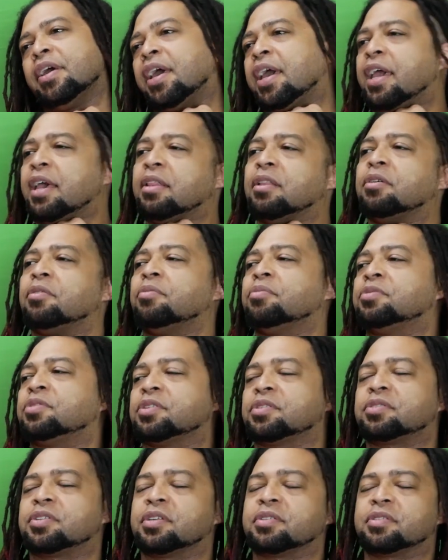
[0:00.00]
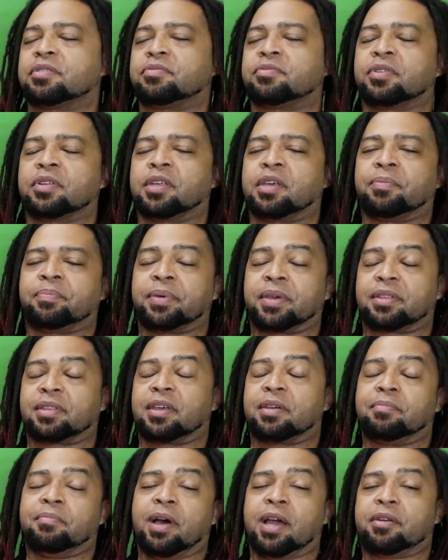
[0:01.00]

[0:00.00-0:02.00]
Halo just isn't really a big thing.